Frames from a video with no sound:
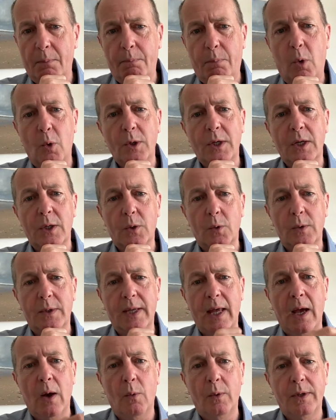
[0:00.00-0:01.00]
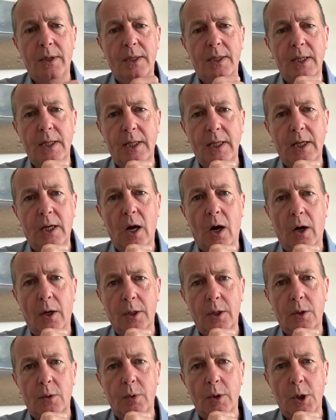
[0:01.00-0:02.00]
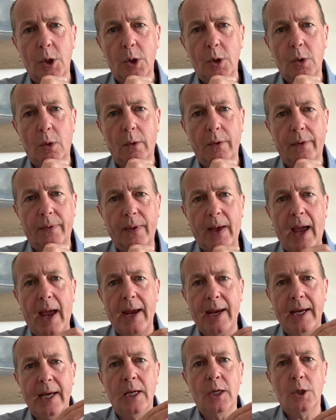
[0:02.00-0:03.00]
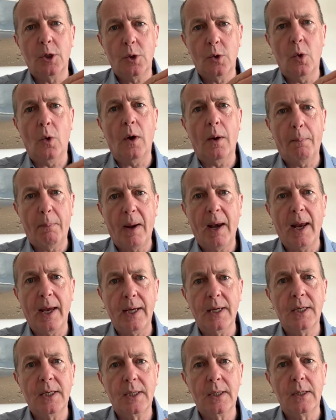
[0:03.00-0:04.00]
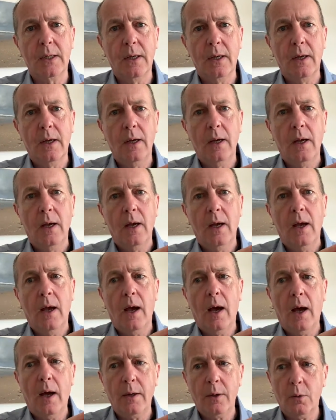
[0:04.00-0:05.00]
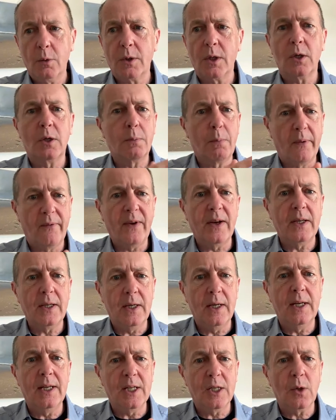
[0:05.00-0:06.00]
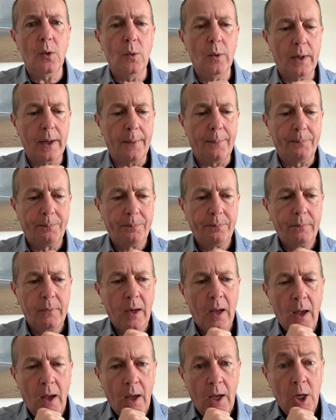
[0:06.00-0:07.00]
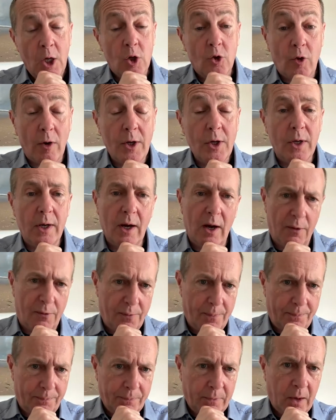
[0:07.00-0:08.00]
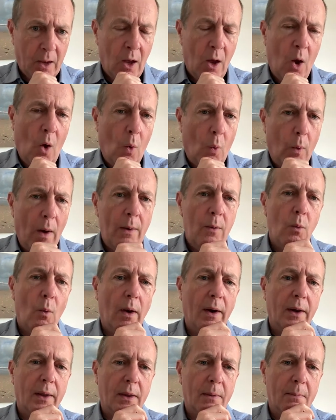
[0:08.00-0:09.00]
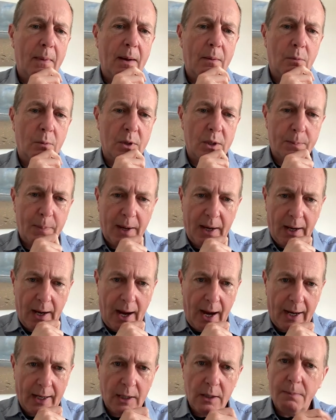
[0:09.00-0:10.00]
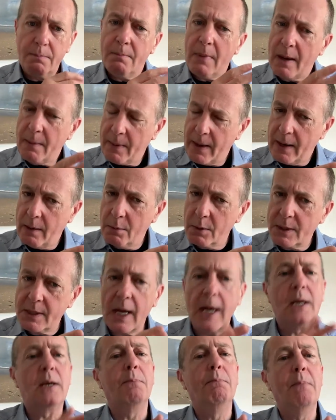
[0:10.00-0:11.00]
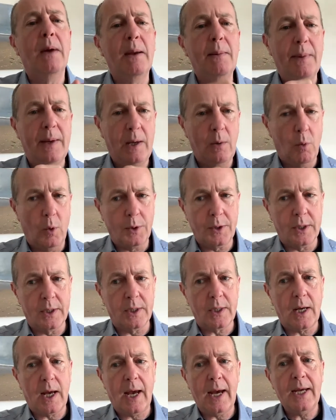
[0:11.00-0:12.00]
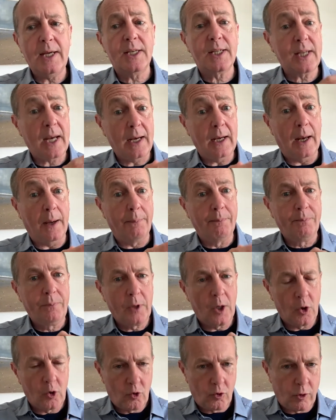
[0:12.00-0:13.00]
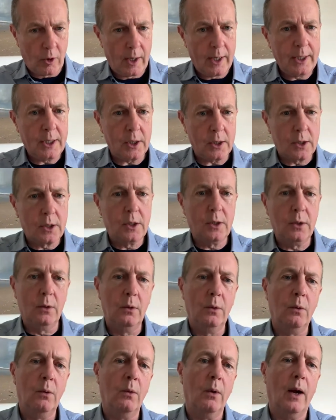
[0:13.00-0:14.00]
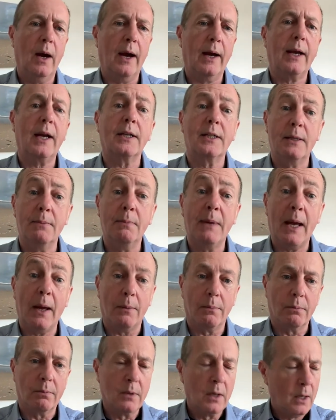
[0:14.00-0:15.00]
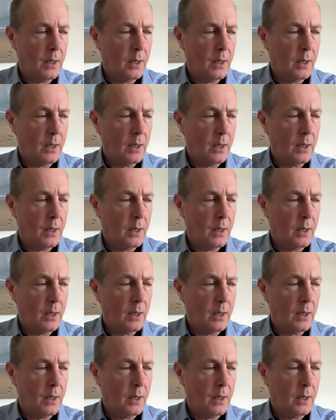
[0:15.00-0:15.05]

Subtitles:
Porteous was there with the city guard to ensure that the hangings took place and also to prevent any disorder. Strange enough, when one of the men was being hanged, maybe he was dead, maybe he wasn't, a sailor tried to cut him down.